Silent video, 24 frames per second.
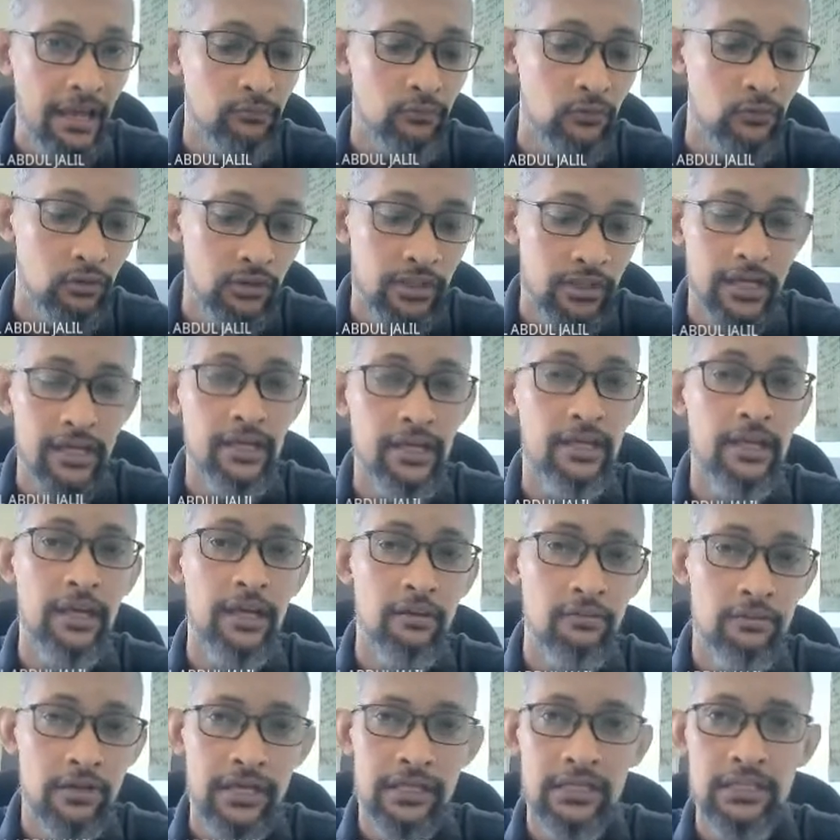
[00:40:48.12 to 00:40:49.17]
today and
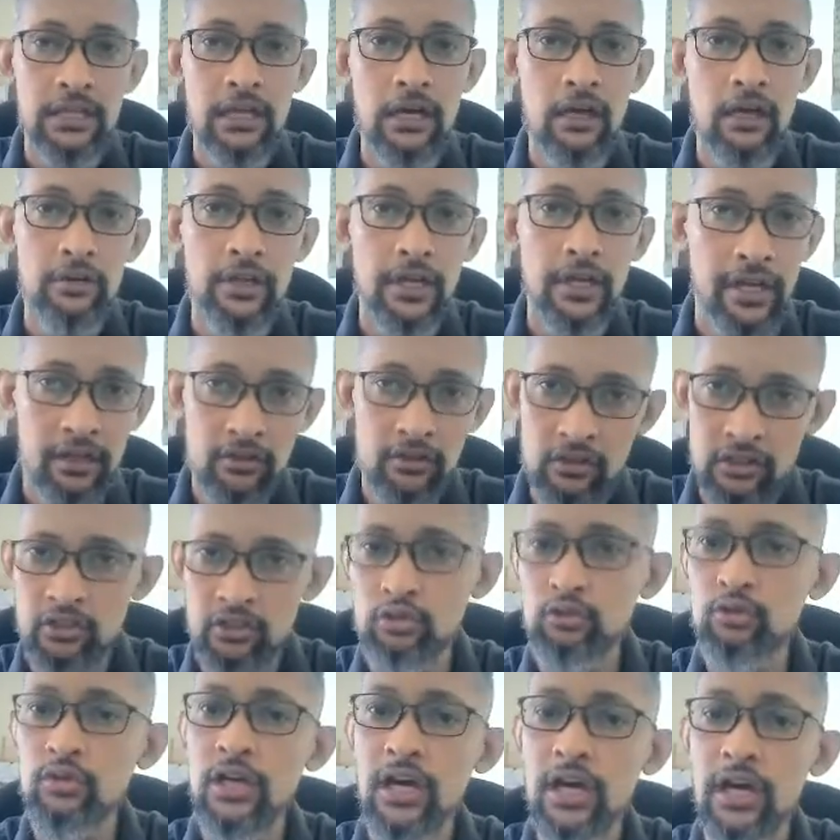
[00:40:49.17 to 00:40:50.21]
right now that I can teach
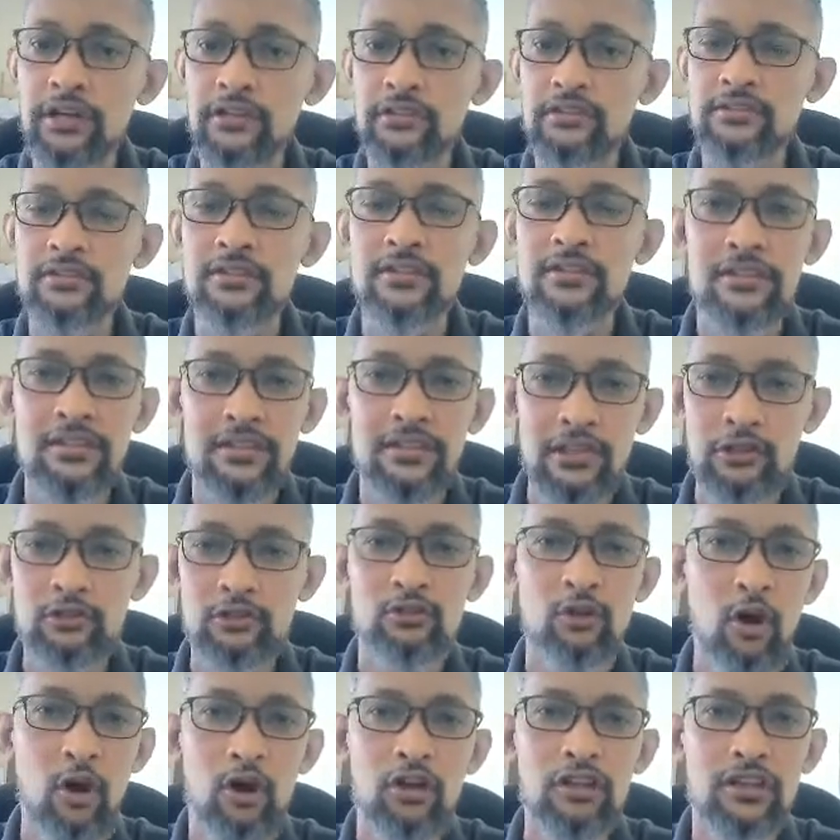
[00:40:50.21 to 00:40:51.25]
you guys is
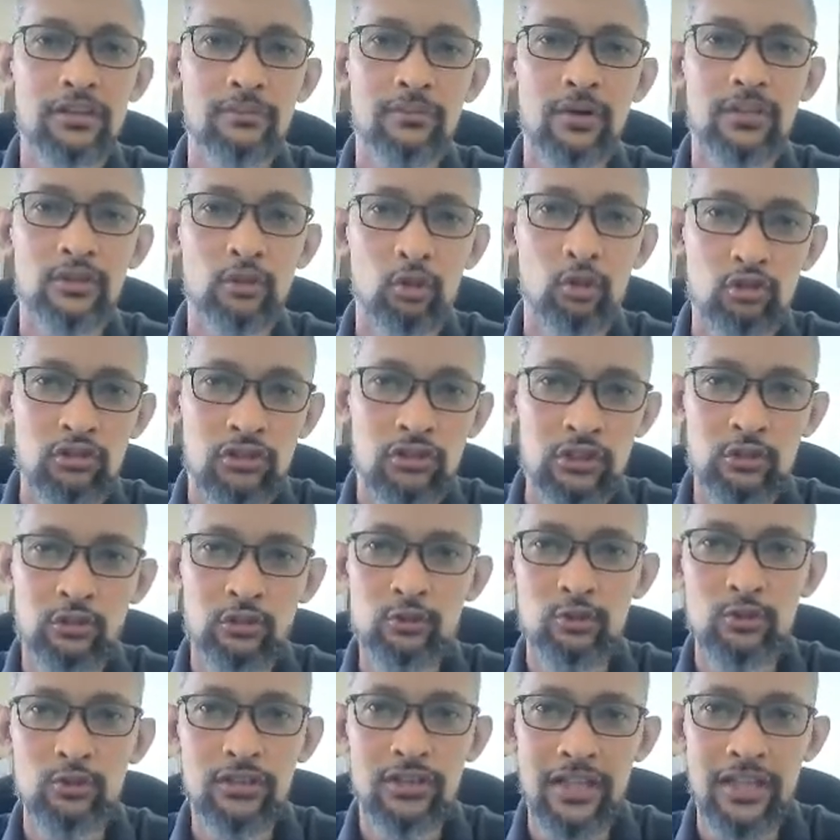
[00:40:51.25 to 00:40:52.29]
all about those
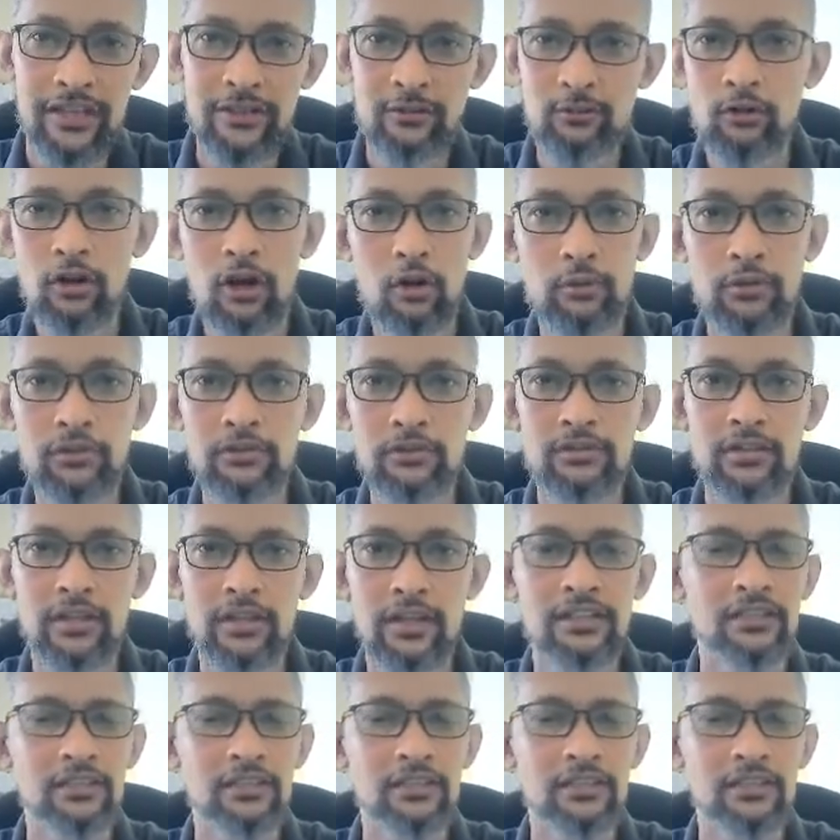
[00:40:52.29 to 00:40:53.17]
contour line drawings there.